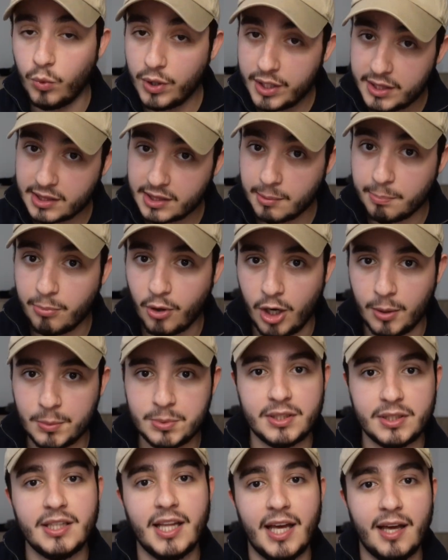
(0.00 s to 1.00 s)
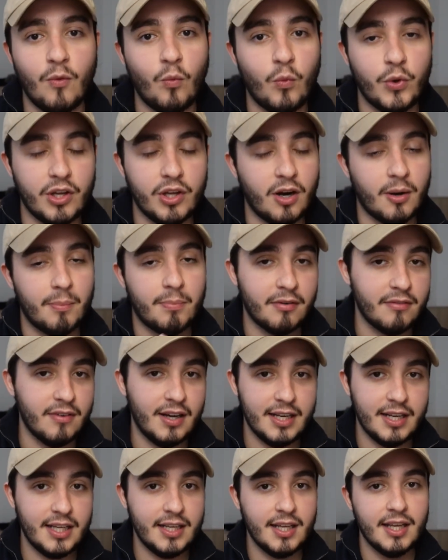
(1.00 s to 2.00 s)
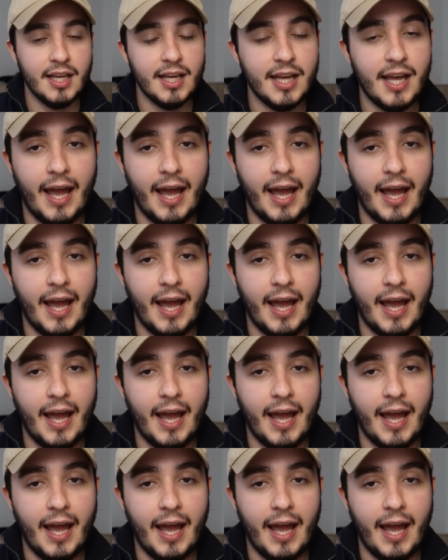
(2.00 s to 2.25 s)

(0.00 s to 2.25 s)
with the prompt that we are providing,